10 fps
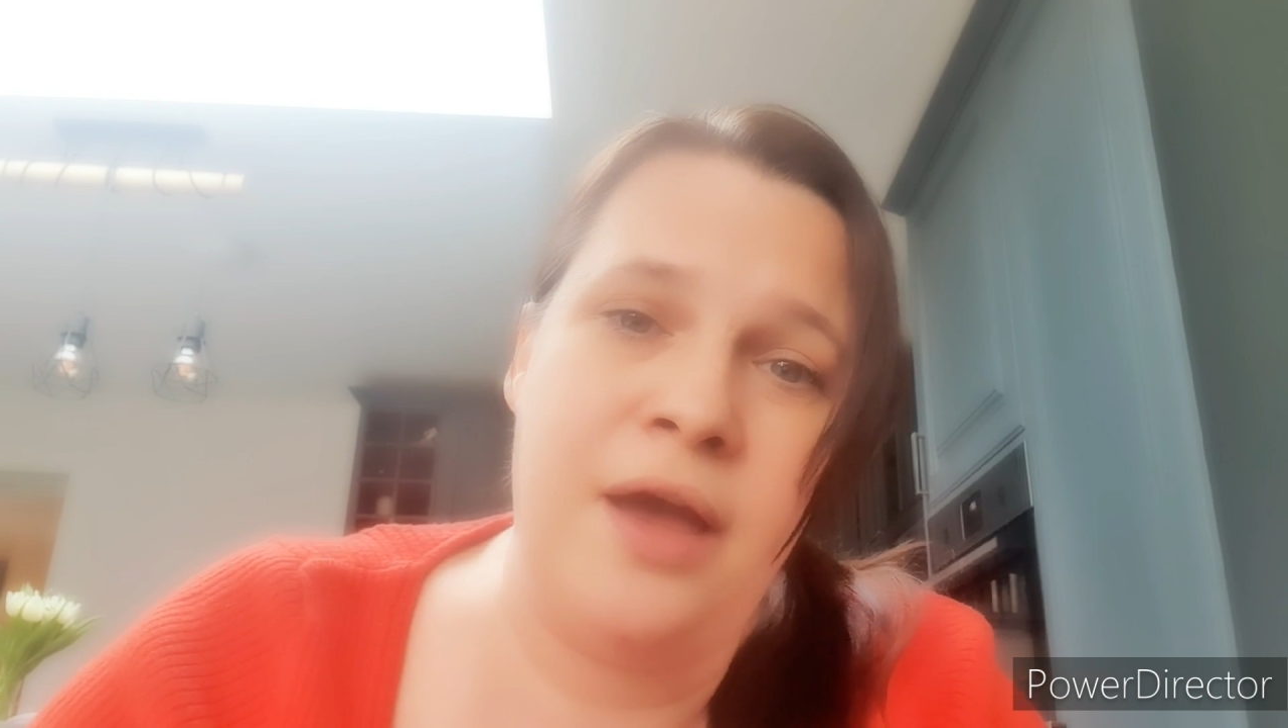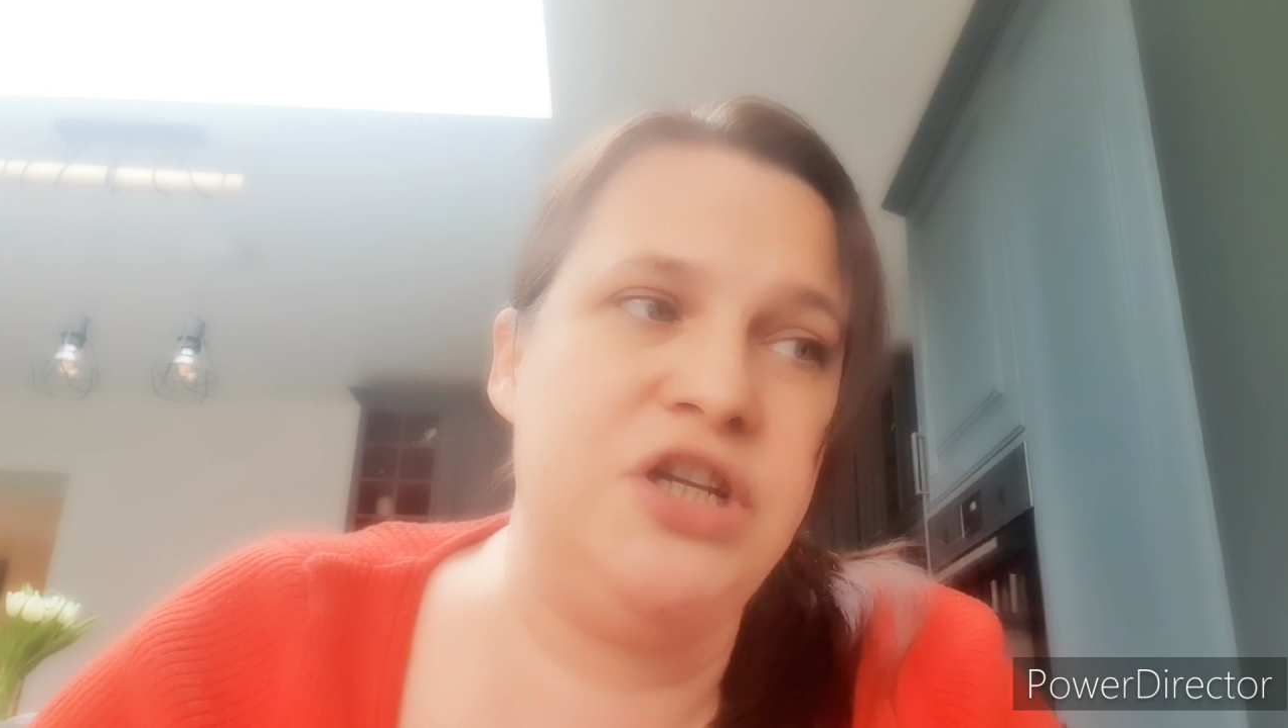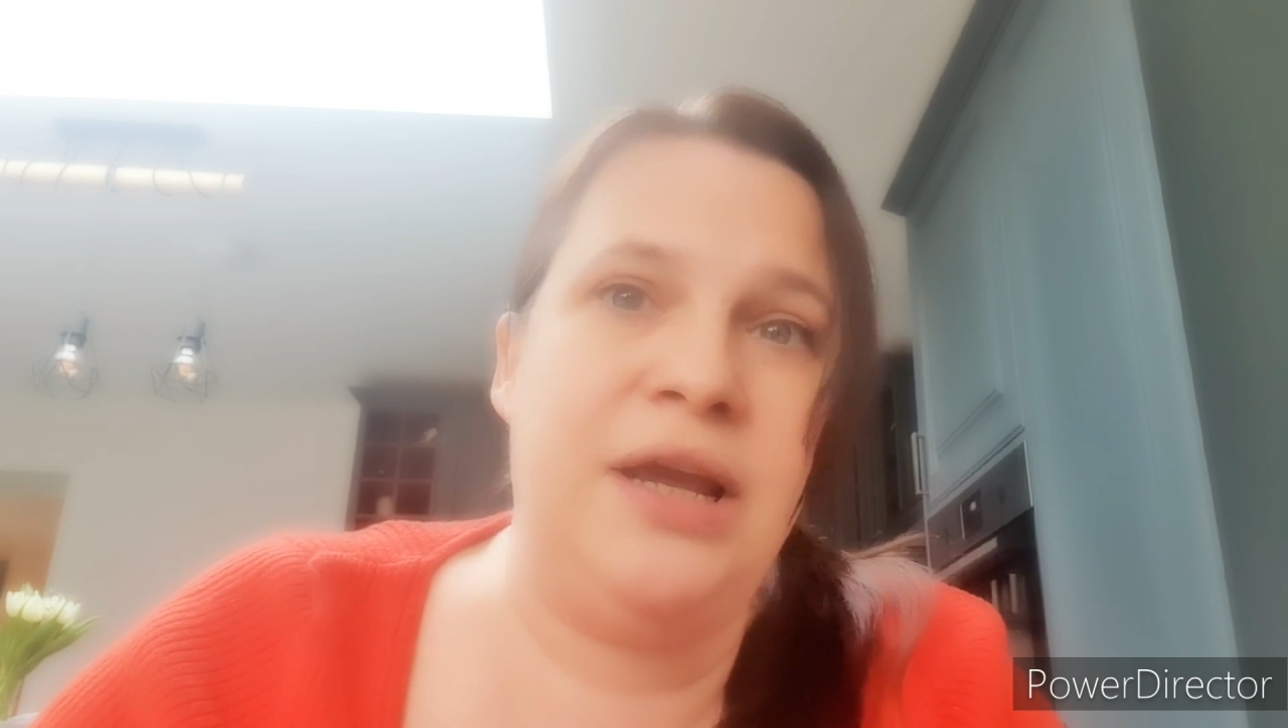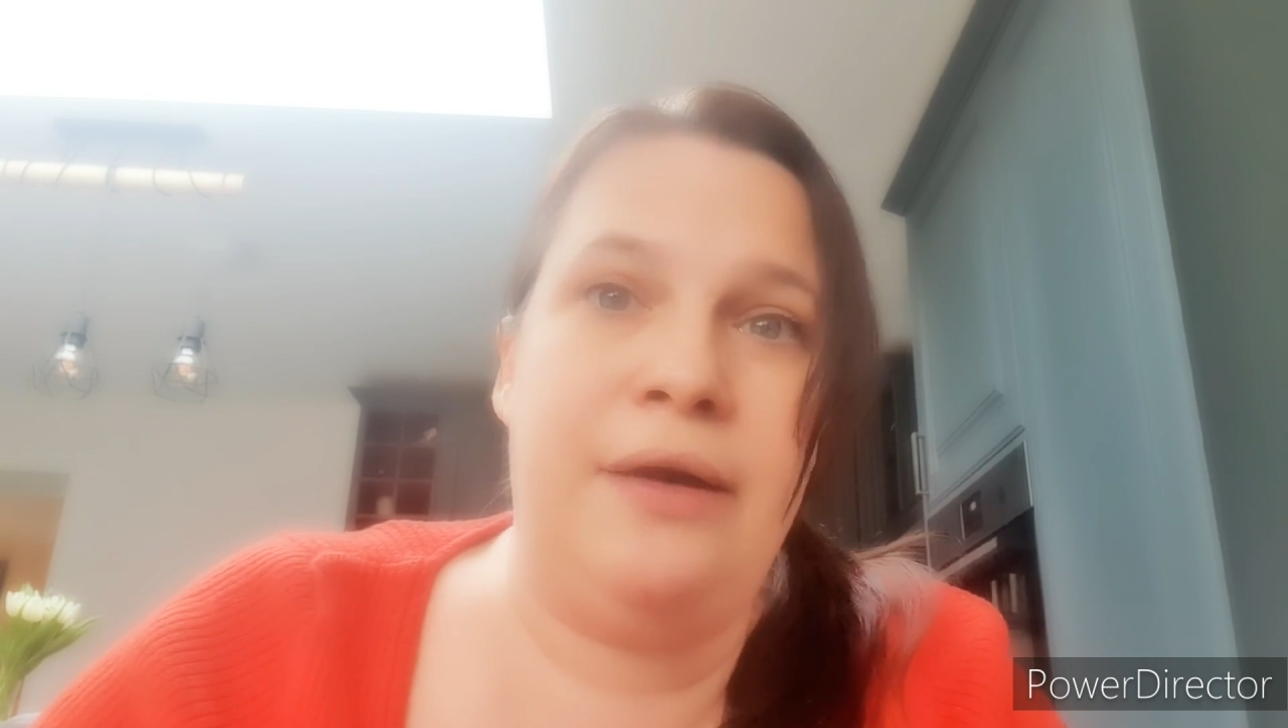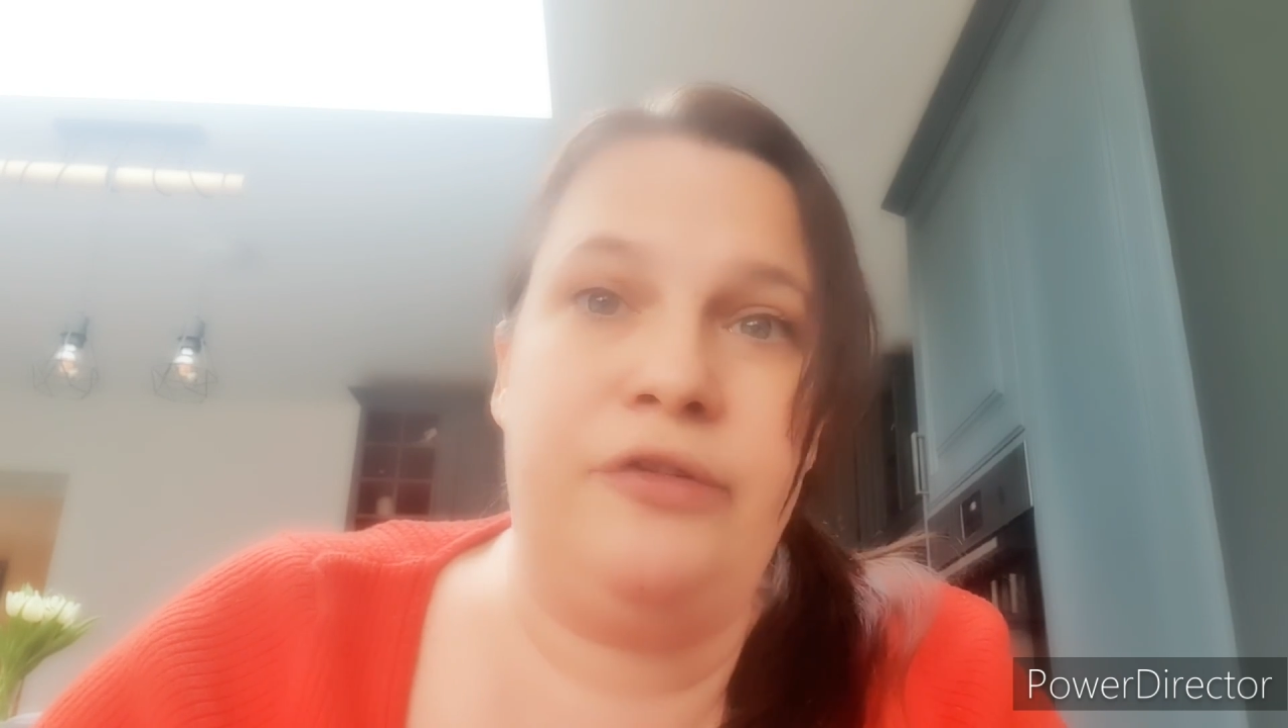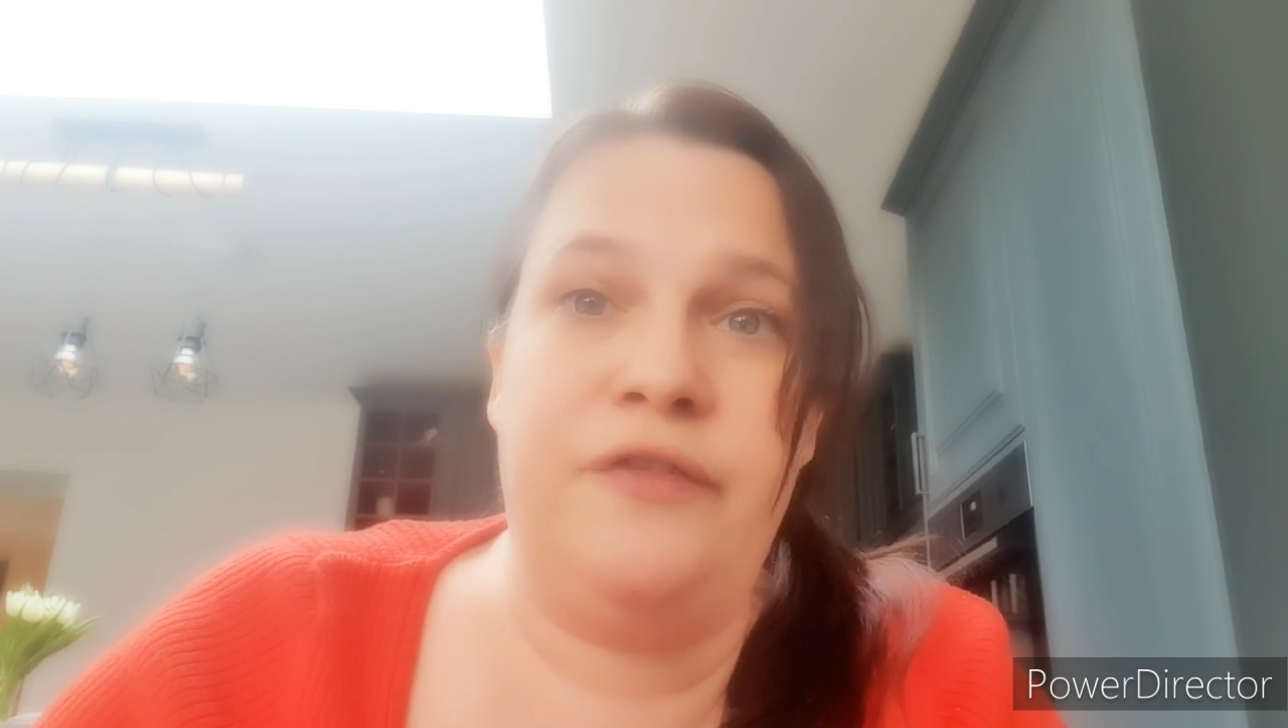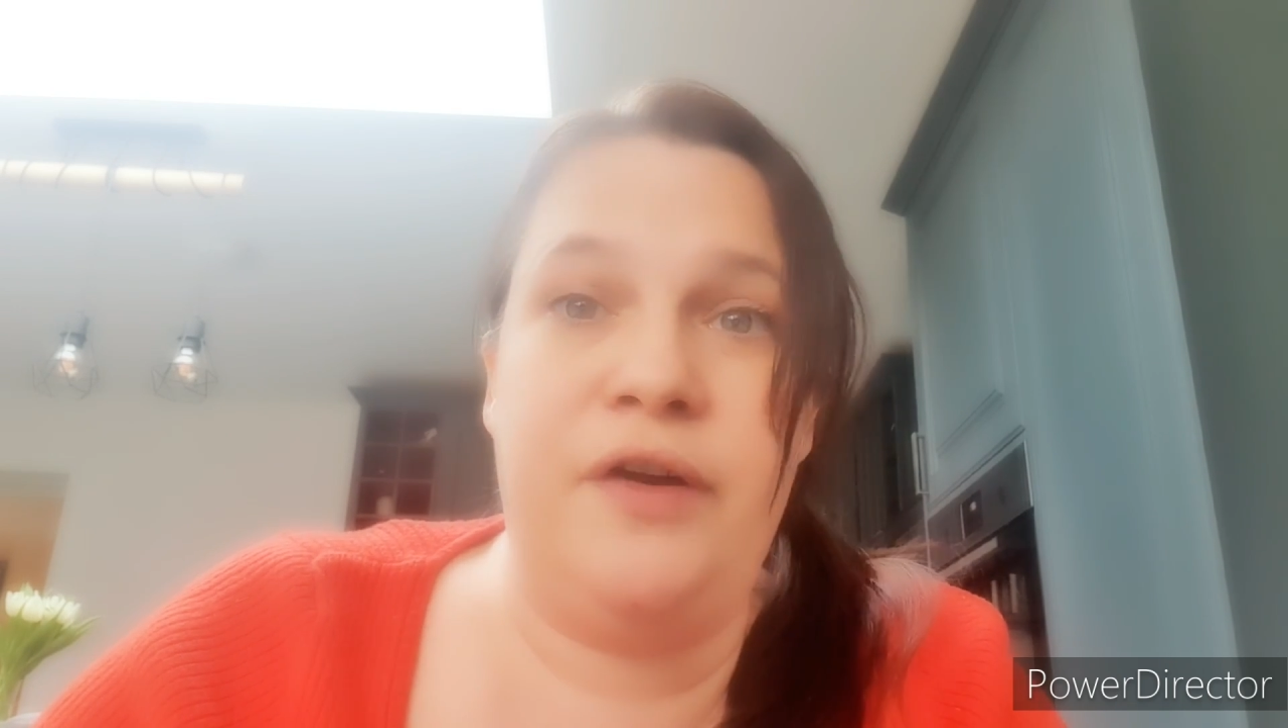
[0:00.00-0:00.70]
reaching out to